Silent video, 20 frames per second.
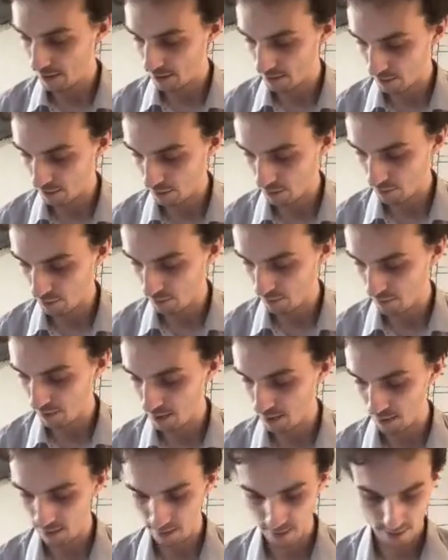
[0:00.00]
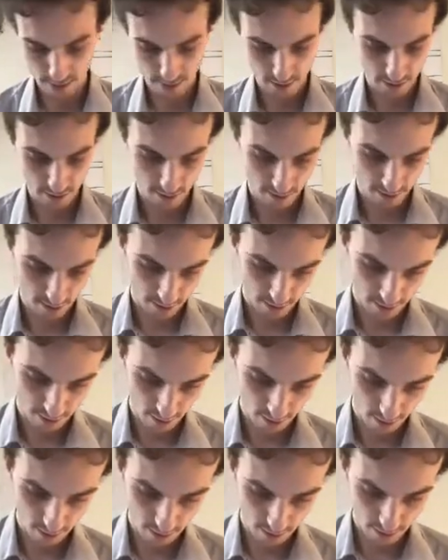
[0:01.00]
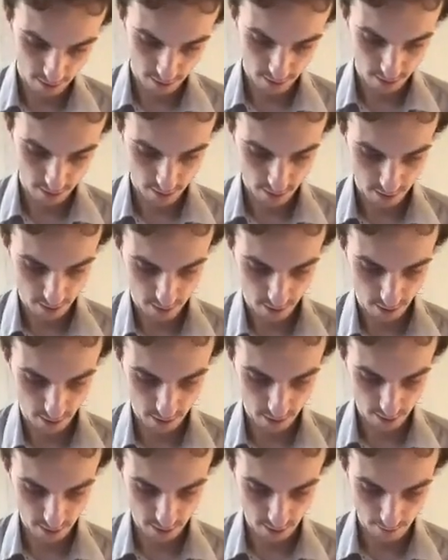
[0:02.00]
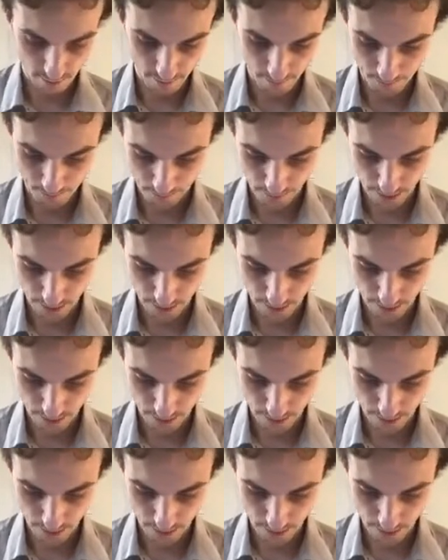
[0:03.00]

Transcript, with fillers: And so it will be, it's not the hardest step.